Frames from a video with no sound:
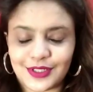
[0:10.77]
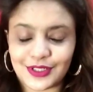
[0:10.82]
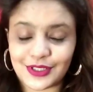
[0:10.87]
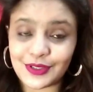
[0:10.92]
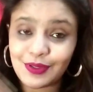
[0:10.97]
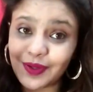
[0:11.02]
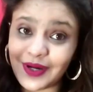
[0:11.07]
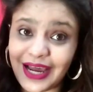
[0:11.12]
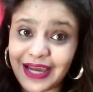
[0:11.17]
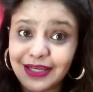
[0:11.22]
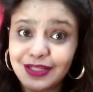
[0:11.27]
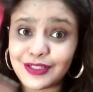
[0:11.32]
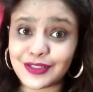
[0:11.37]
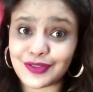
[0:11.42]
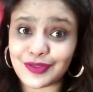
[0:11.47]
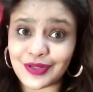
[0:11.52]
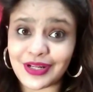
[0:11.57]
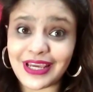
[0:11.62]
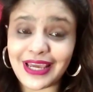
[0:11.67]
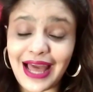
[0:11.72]
So guys,
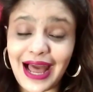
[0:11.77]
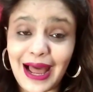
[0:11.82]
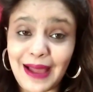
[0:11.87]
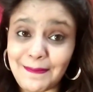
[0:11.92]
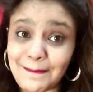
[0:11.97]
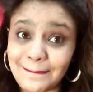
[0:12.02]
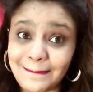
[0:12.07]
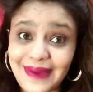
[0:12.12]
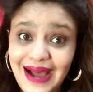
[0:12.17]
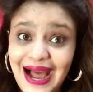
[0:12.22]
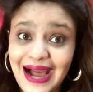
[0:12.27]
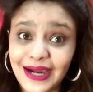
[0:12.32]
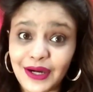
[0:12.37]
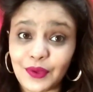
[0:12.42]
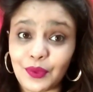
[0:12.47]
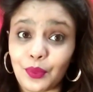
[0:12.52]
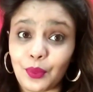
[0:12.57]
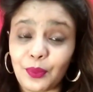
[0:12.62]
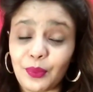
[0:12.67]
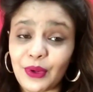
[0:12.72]
today I'm
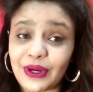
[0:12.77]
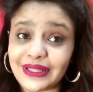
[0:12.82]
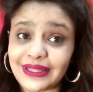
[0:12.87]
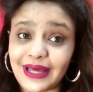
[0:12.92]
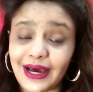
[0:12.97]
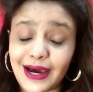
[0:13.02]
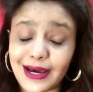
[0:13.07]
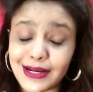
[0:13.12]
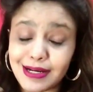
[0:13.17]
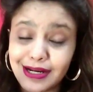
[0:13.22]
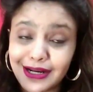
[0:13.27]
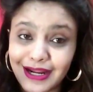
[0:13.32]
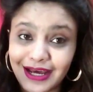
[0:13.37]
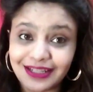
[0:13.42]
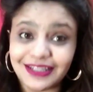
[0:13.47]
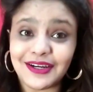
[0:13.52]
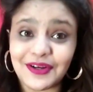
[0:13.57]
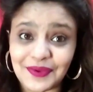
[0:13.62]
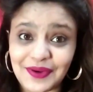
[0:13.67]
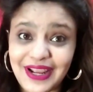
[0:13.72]
back with
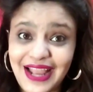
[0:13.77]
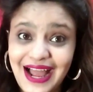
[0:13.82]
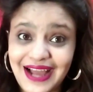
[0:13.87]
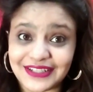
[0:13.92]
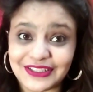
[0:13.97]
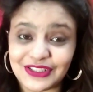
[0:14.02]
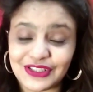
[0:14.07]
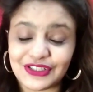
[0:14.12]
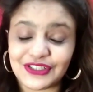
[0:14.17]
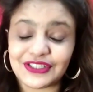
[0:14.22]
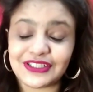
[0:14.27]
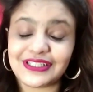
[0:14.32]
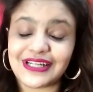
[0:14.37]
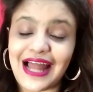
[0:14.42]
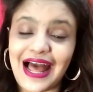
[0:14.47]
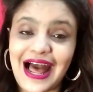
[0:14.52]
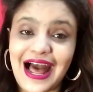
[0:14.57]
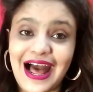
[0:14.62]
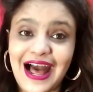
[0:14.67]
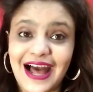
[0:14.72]
another
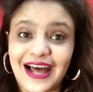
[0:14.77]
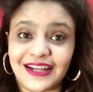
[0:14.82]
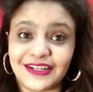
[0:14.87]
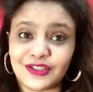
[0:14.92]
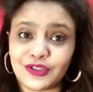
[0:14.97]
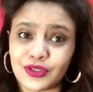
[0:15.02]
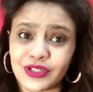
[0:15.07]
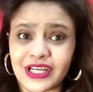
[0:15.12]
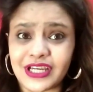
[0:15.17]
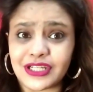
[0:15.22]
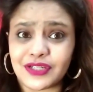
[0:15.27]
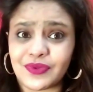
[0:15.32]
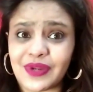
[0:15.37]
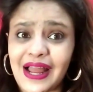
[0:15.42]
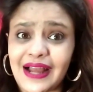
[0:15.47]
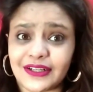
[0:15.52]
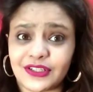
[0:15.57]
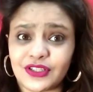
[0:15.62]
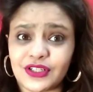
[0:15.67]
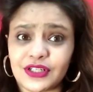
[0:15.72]
reaction, and today's
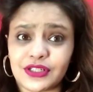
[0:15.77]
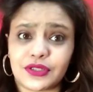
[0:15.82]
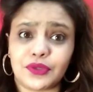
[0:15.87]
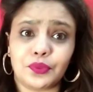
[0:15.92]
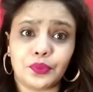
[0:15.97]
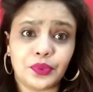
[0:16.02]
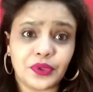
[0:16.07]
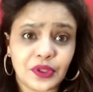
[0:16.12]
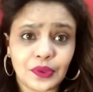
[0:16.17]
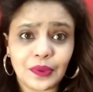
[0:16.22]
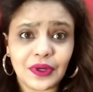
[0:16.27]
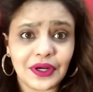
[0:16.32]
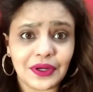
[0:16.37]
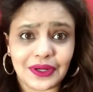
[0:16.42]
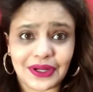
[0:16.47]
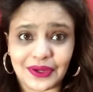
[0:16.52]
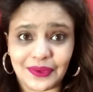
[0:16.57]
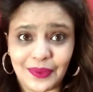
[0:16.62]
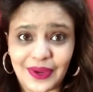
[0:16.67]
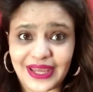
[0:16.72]
reaction is a viewer
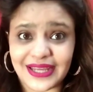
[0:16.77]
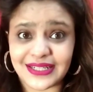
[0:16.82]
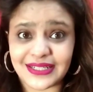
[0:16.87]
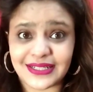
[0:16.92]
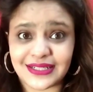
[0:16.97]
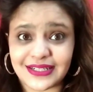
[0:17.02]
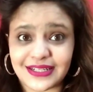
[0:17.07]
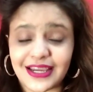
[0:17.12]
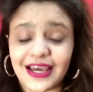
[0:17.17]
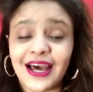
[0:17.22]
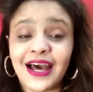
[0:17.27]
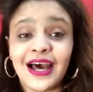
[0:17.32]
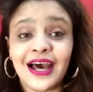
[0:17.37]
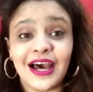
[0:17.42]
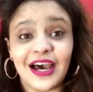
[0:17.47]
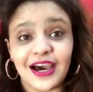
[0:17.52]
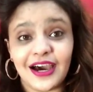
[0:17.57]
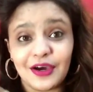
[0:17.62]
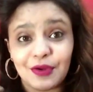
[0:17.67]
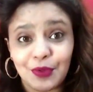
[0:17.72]
request
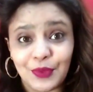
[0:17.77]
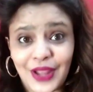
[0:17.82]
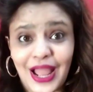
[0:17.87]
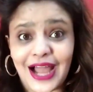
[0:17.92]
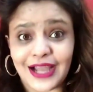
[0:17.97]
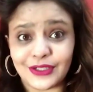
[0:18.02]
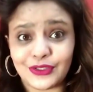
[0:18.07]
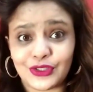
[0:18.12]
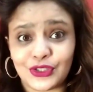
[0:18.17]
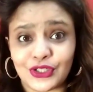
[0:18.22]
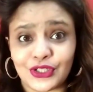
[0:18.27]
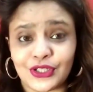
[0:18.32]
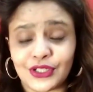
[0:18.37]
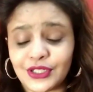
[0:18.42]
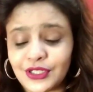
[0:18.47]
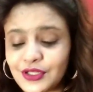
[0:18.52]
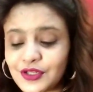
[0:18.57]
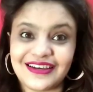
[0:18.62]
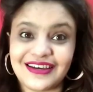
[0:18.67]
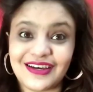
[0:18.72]

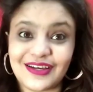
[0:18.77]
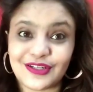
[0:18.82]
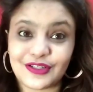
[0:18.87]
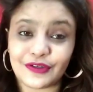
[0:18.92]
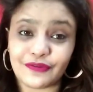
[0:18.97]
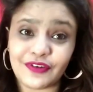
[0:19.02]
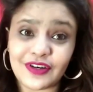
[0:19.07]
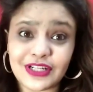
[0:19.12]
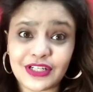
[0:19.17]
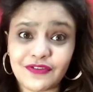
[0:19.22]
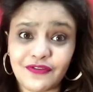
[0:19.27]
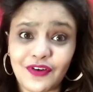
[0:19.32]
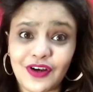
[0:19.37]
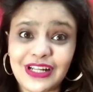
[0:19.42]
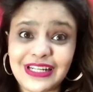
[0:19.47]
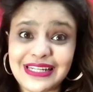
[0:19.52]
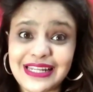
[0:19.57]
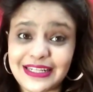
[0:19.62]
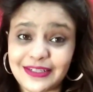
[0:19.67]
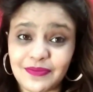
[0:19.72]
reactions. So first of
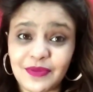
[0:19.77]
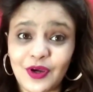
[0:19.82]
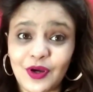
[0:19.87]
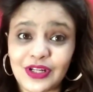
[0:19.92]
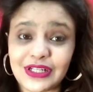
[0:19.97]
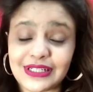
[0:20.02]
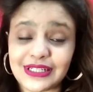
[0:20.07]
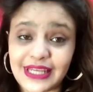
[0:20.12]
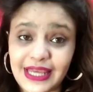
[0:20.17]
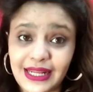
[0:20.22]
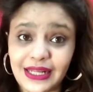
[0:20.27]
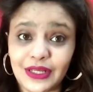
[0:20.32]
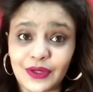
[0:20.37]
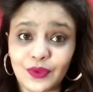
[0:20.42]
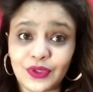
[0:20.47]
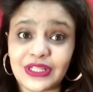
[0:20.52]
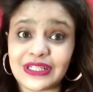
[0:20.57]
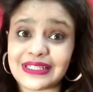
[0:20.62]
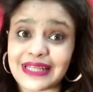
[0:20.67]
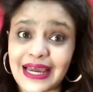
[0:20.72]
all, let me tell
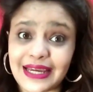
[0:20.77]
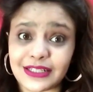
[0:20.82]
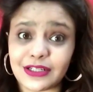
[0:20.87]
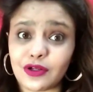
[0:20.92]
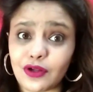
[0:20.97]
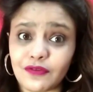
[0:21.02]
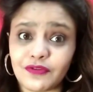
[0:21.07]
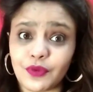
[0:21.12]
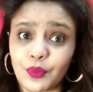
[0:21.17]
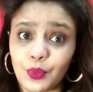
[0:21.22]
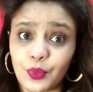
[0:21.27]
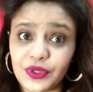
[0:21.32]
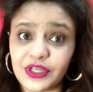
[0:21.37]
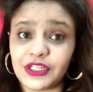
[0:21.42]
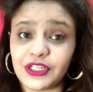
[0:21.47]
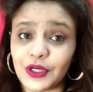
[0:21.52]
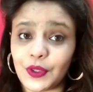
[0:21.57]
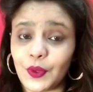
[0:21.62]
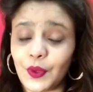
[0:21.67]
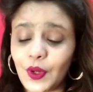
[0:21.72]
you the title of the
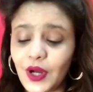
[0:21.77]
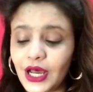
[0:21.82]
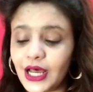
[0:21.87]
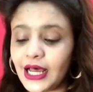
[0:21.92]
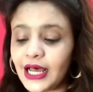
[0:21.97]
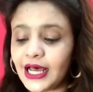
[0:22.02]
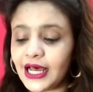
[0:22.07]
video,